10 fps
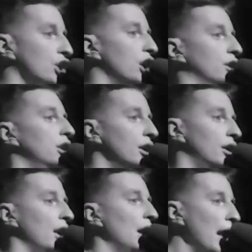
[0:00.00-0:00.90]
and it has
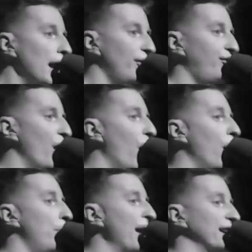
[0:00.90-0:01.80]
been so
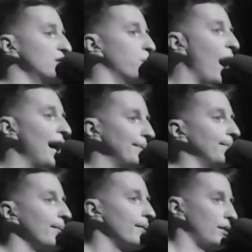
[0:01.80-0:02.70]
for
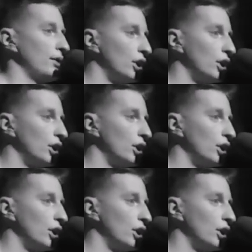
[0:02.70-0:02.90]
years.